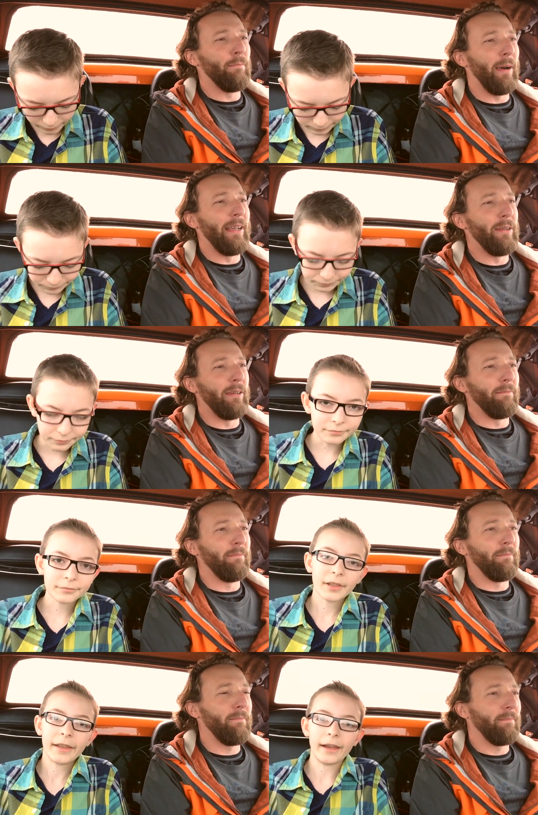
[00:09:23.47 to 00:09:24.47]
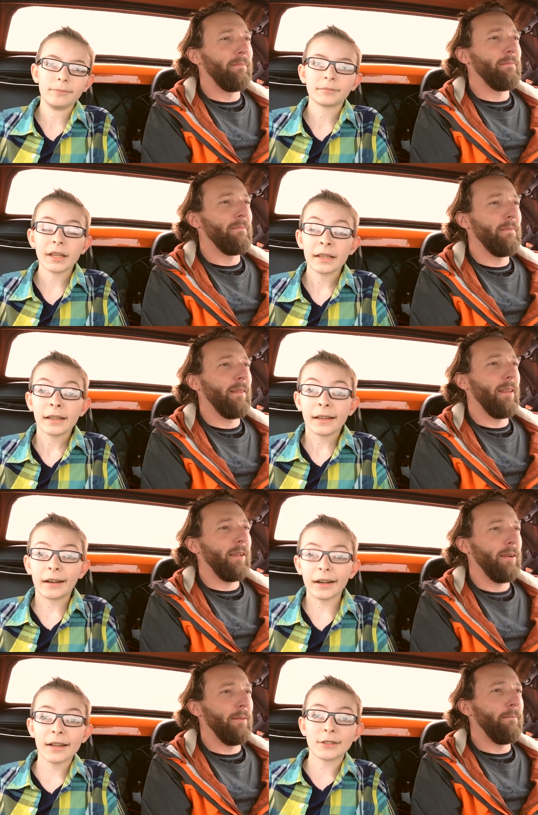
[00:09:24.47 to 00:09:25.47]
Speaker 1: buy into it.
Speaker 2: Yeah.
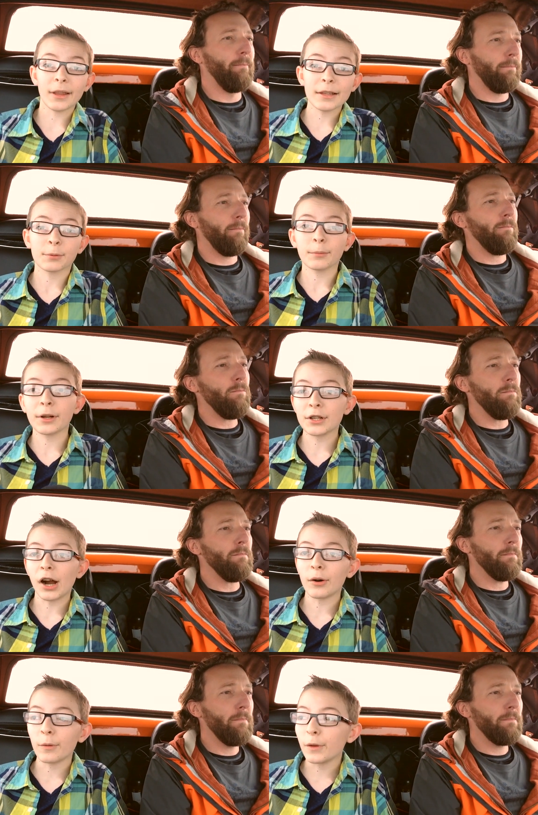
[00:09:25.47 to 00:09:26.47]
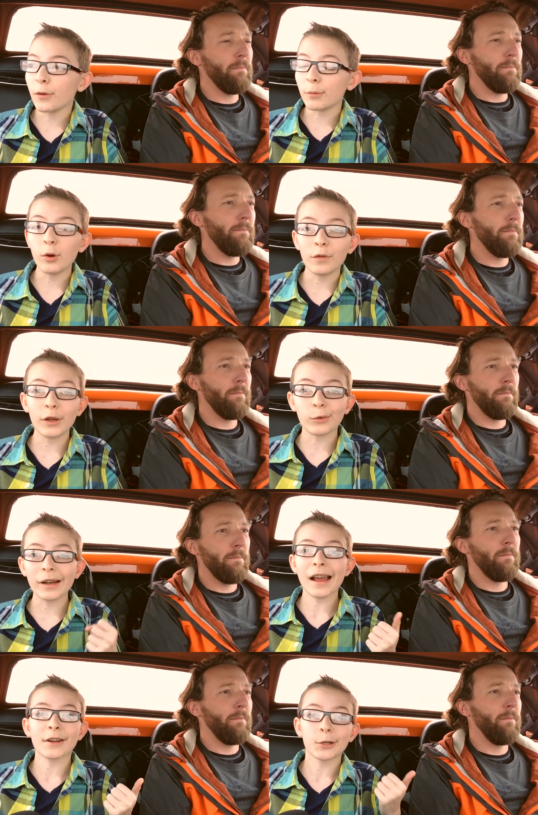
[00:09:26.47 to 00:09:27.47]
All right. So that's pretty much our review of the movie.
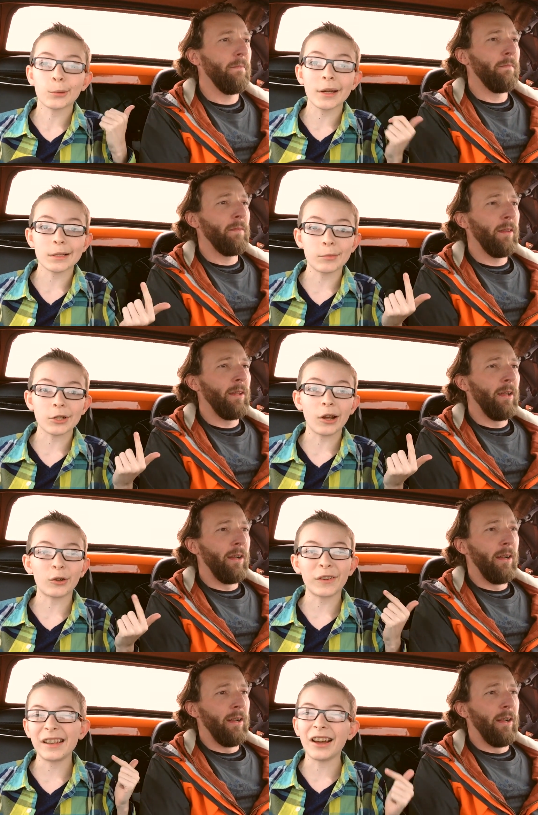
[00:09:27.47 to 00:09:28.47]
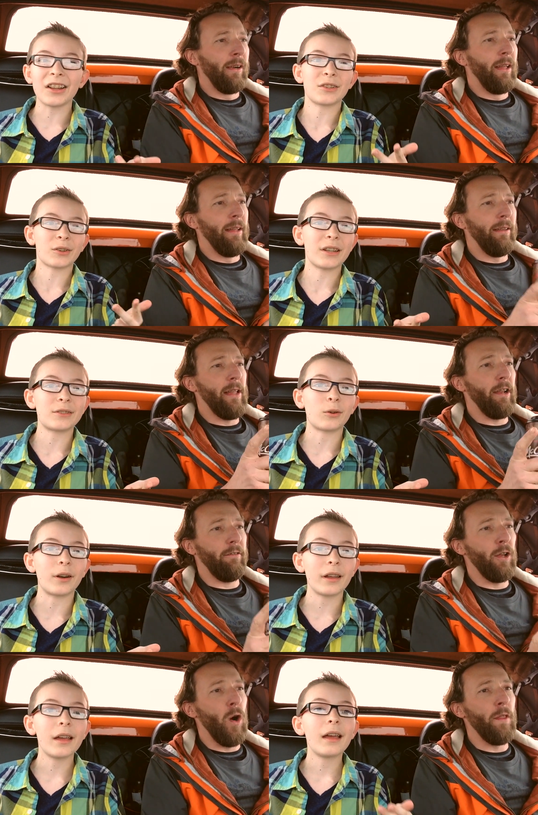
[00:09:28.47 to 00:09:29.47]
Great action, great cinematography, not so great
Speaker 1: story.
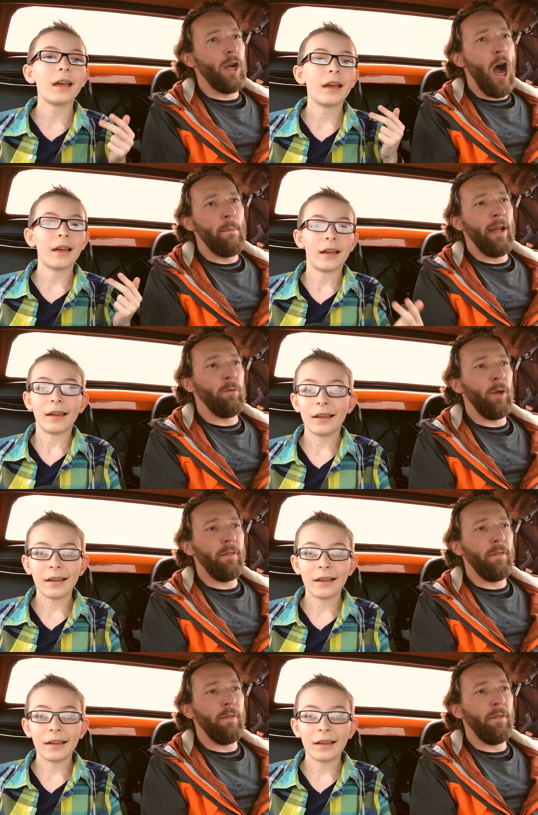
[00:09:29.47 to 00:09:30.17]
Let us know in the comments what you